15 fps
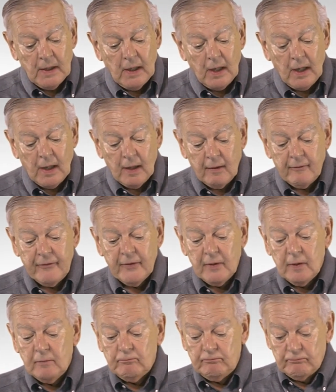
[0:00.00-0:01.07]
of
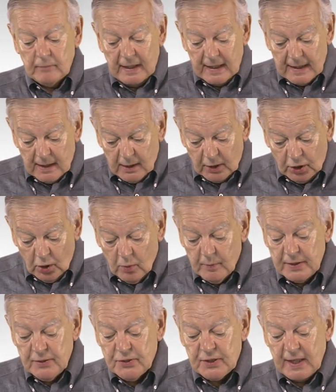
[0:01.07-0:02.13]

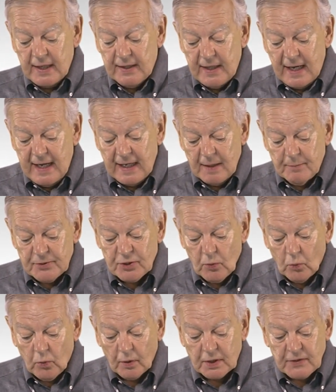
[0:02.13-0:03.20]
humans and apes
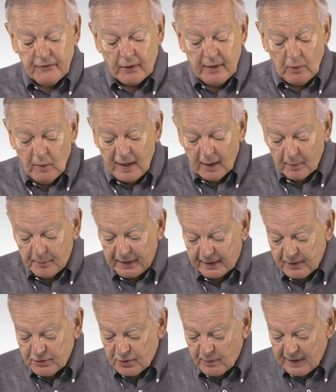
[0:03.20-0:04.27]
works very well,
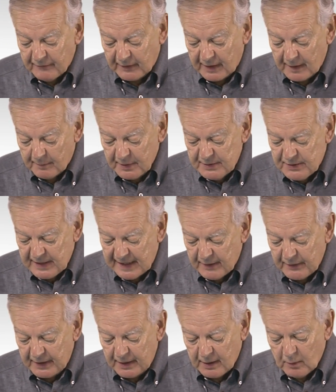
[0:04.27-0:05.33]
because you have gibbons
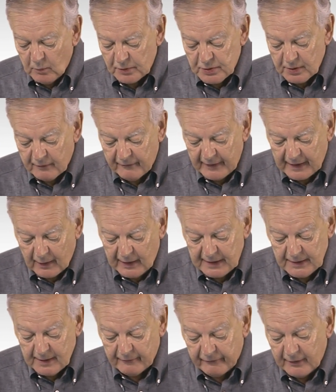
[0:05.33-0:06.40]
out here, which are very
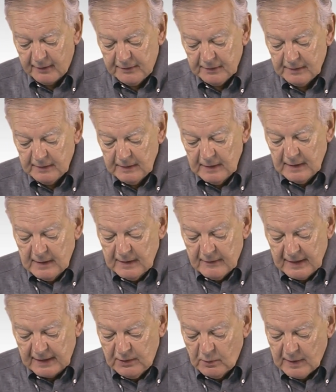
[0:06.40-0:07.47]
different.
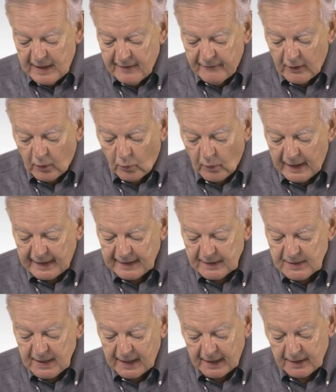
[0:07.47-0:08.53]
Then you have
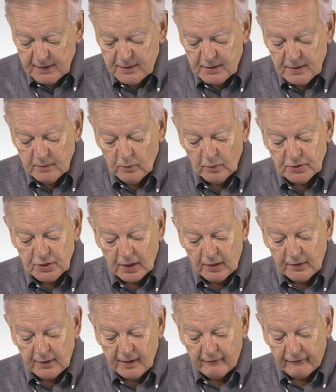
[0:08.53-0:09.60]
orangutans, which are
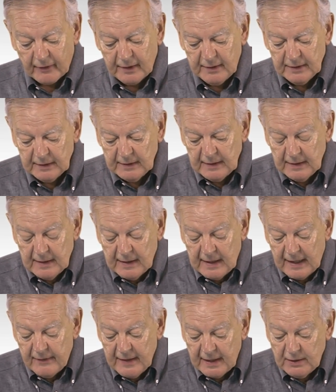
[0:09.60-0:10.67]
different.
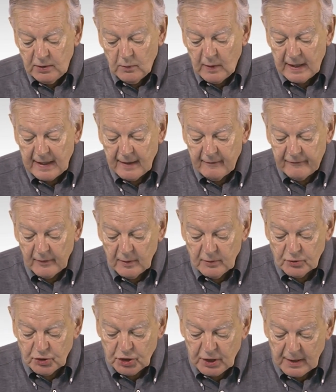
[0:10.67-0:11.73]
And then you have
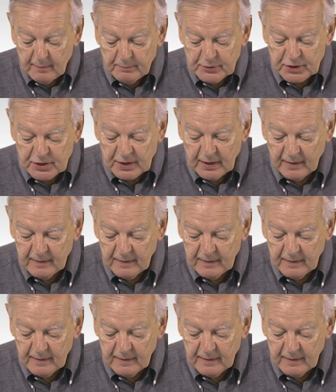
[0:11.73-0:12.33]
chimps,